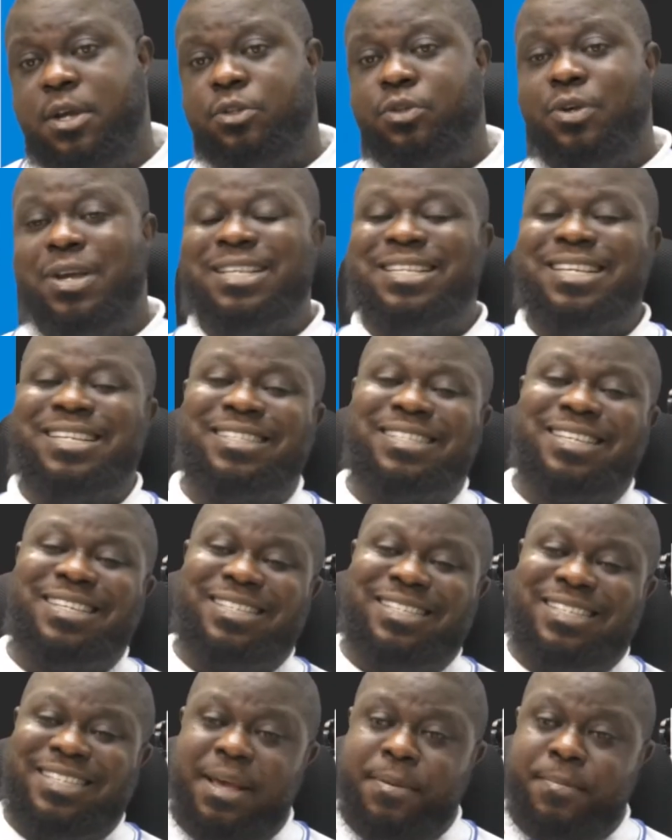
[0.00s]
So it is the
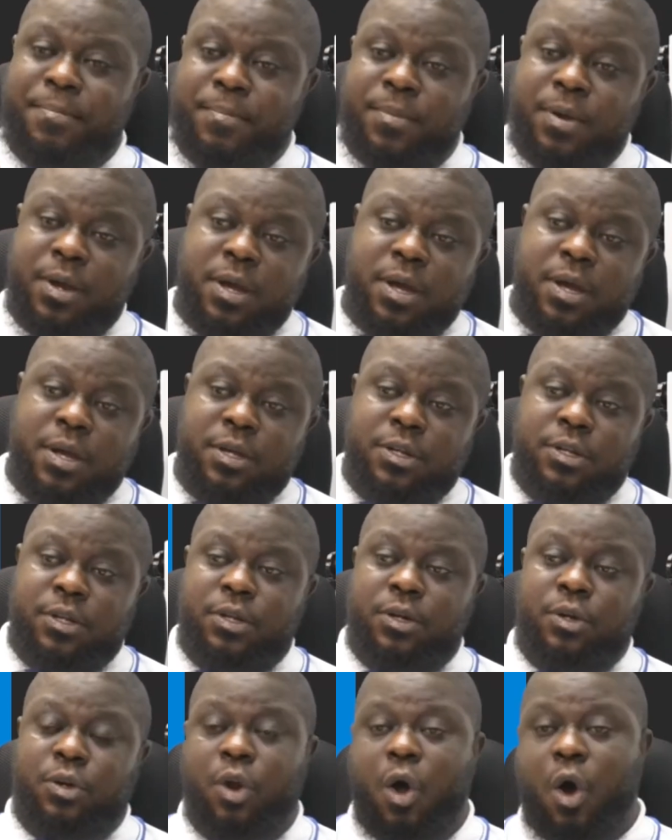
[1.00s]
same
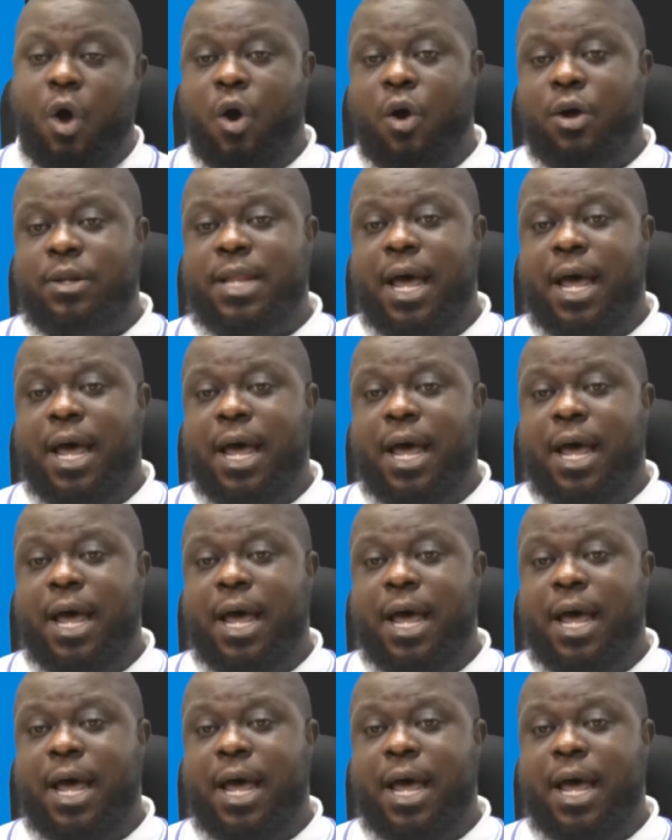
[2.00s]
law